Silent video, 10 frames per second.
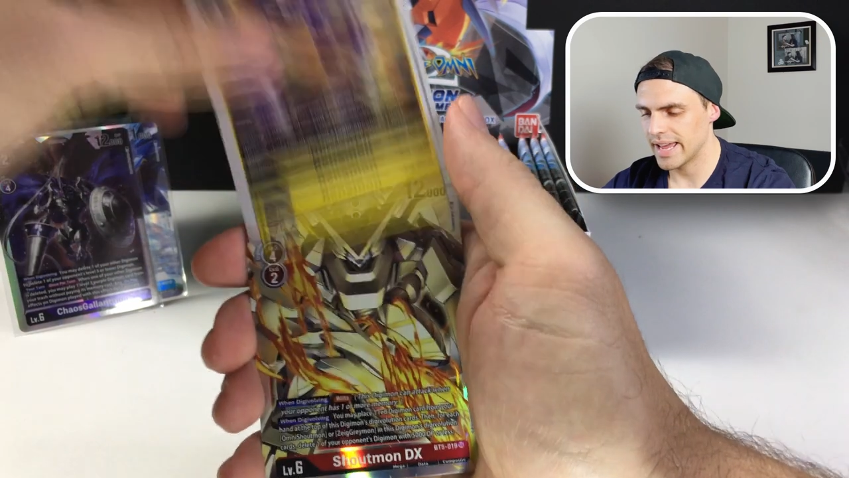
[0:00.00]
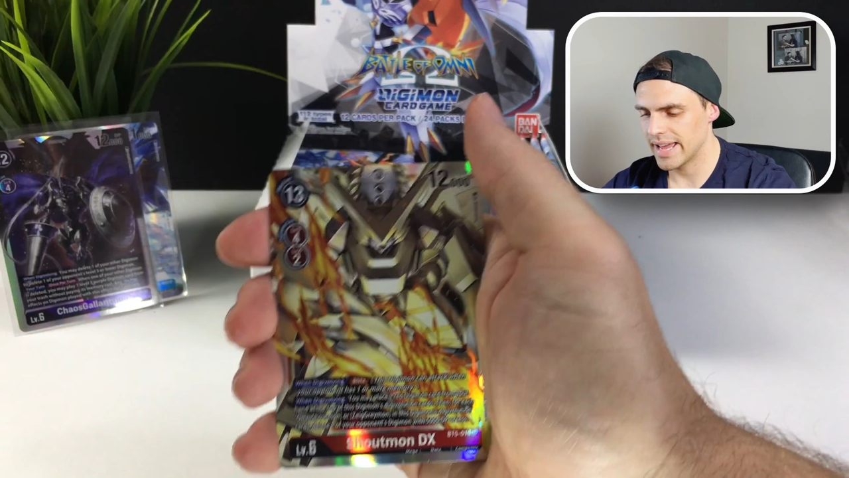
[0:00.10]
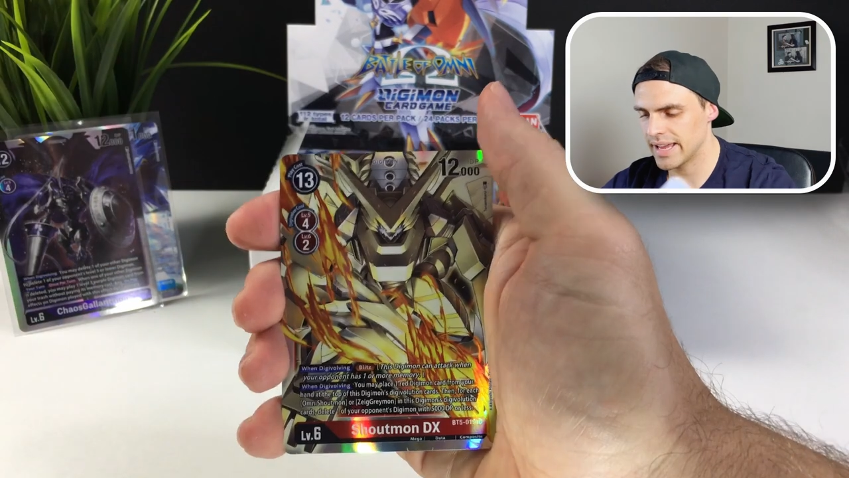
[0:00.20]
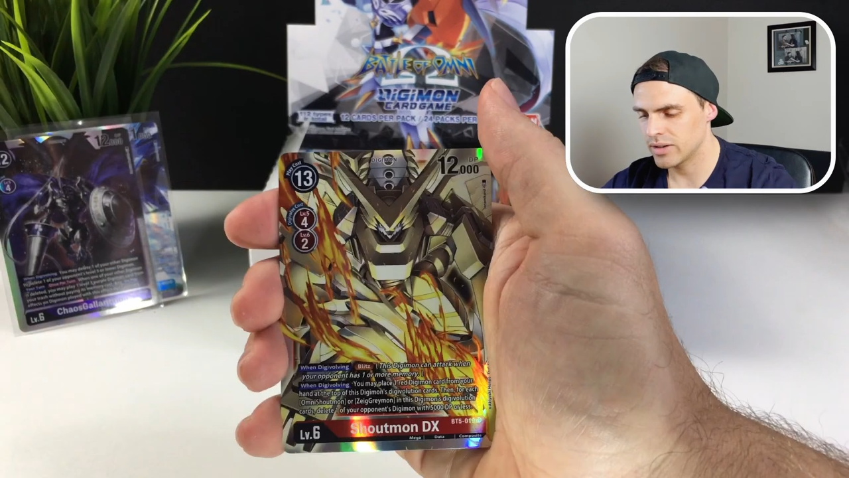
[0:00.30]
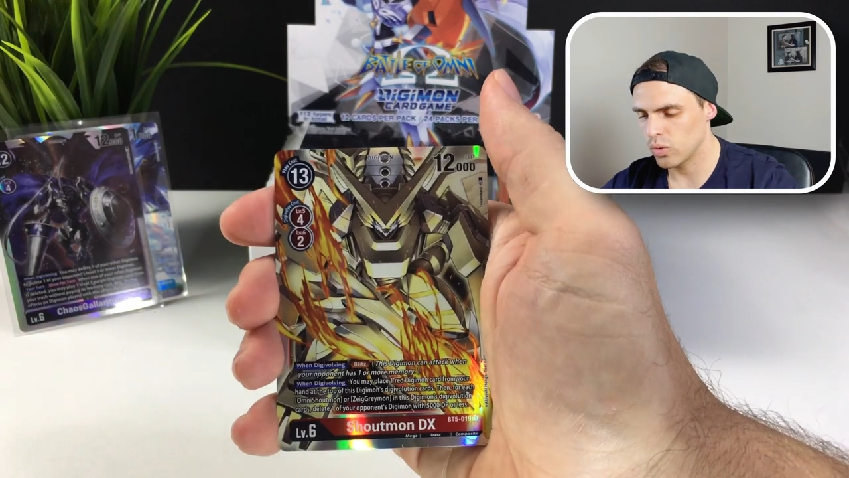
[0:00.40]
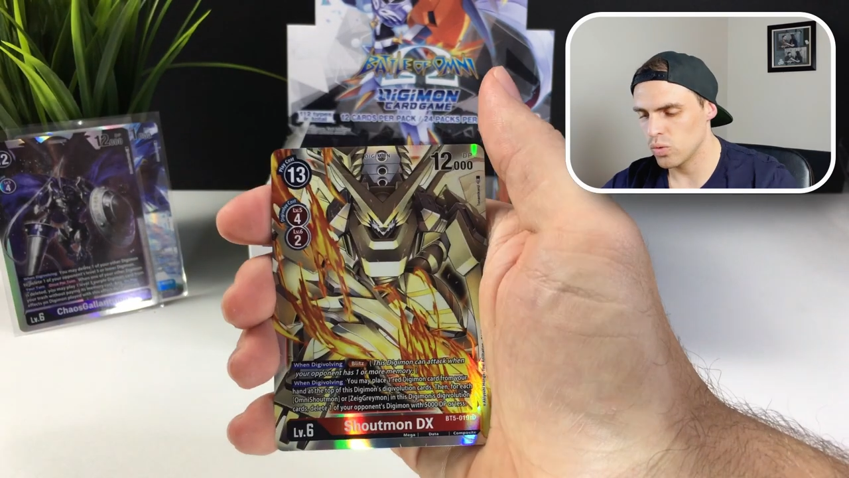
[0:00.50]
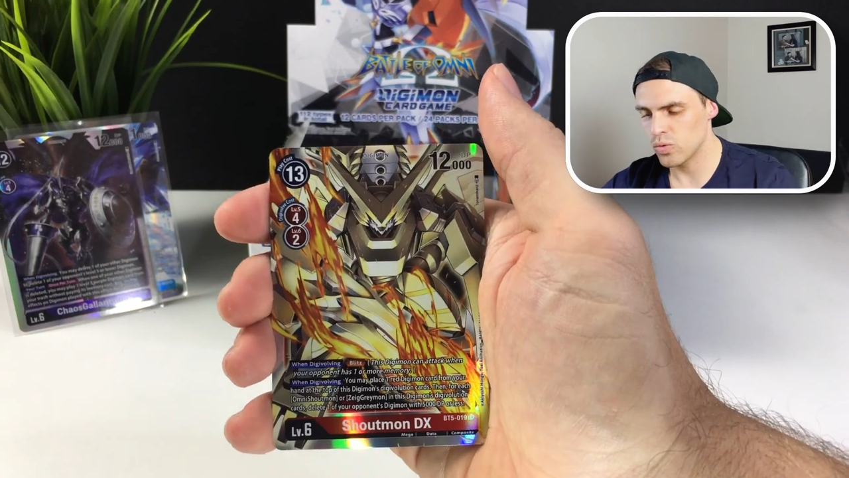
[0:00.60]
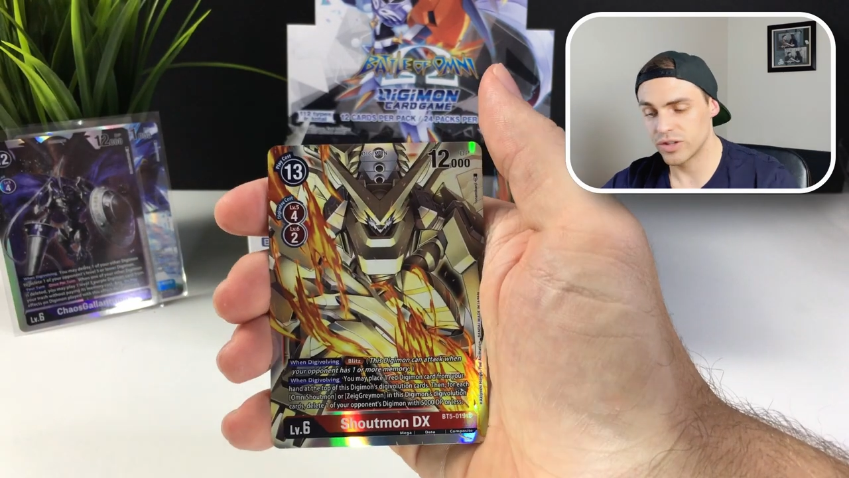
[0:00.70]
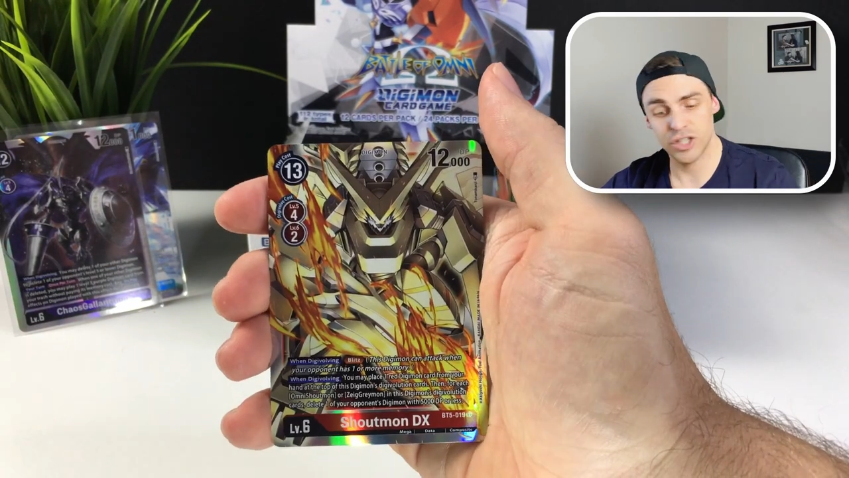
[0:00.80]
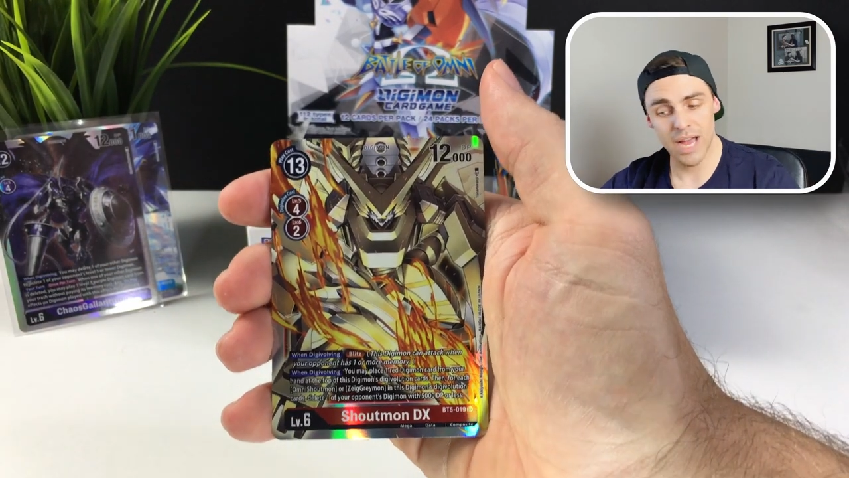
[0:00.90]
and
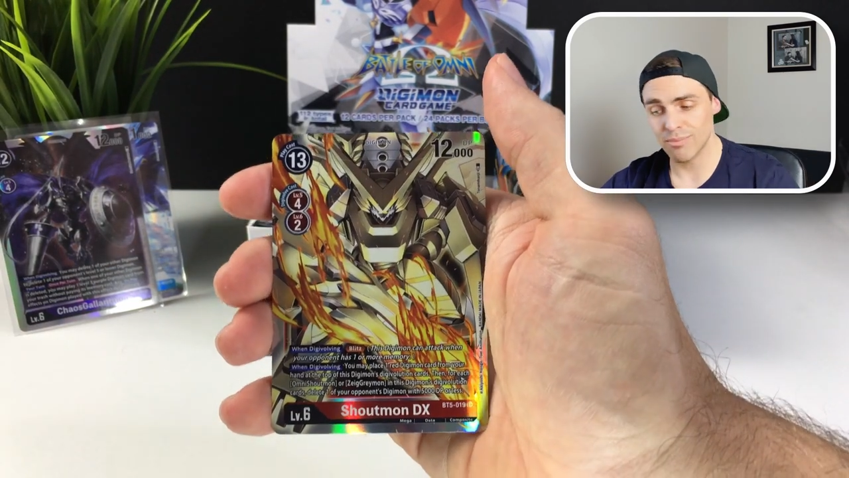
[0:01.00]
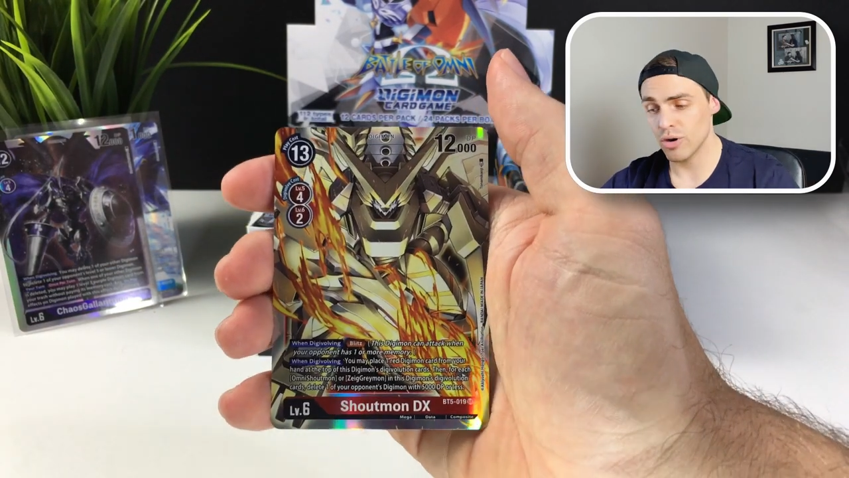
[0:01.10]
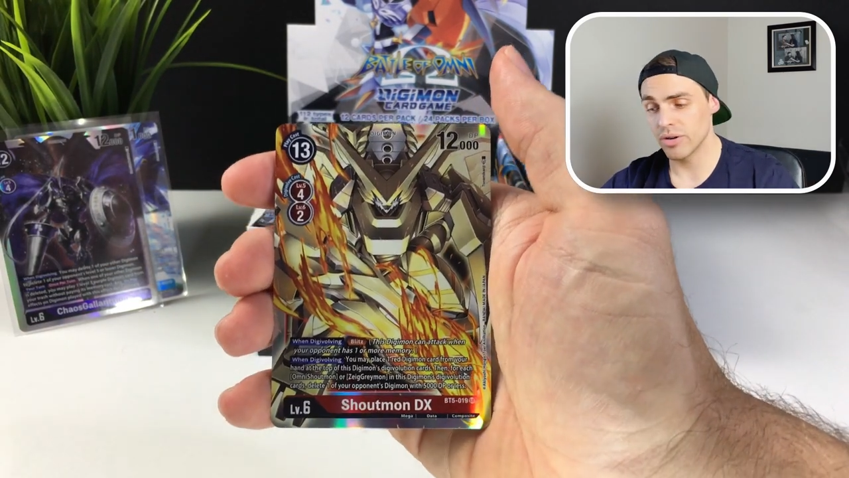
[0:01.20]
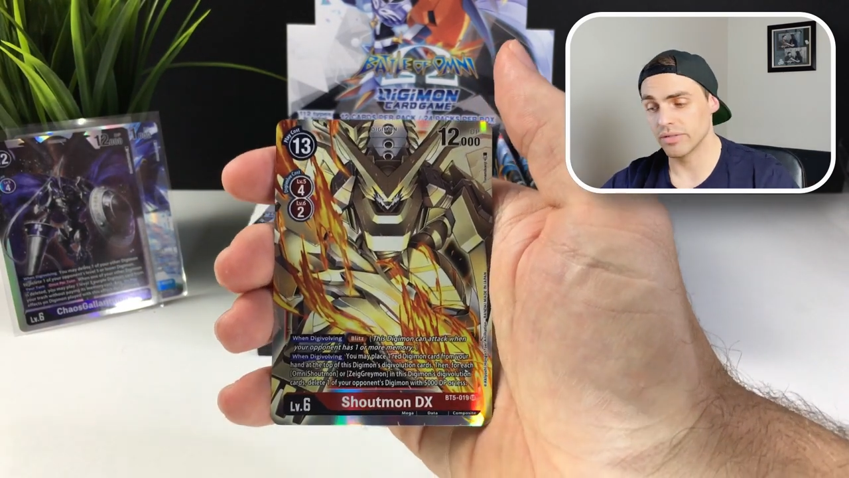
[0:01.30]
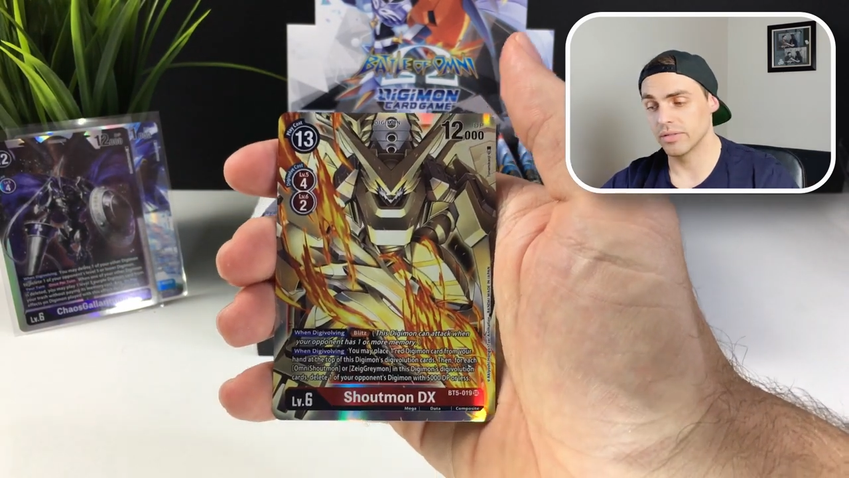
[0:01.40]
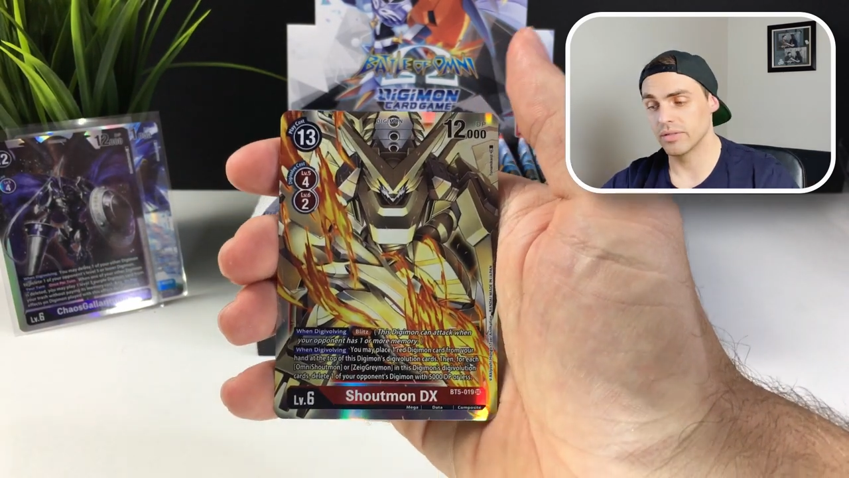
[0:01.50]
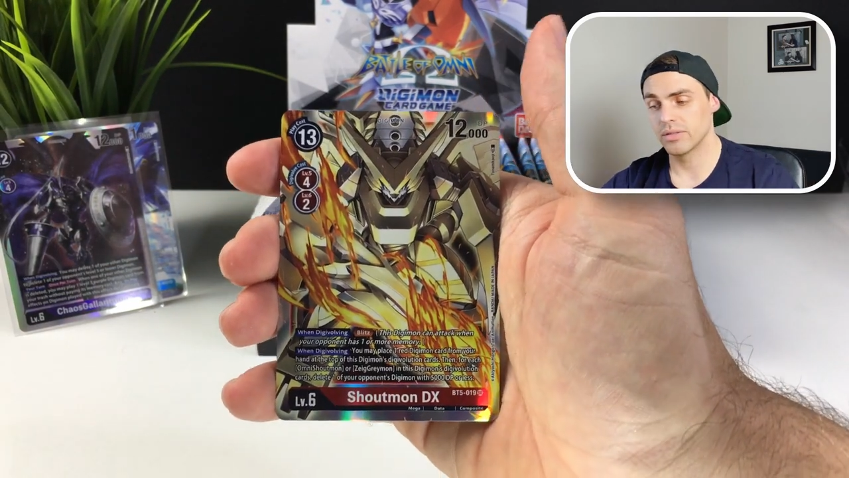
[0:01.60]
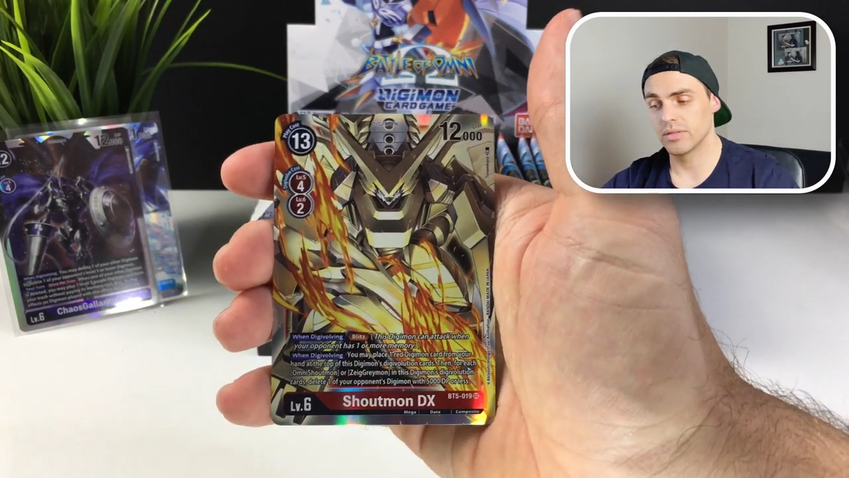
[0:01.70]
ooh, Shoutmon.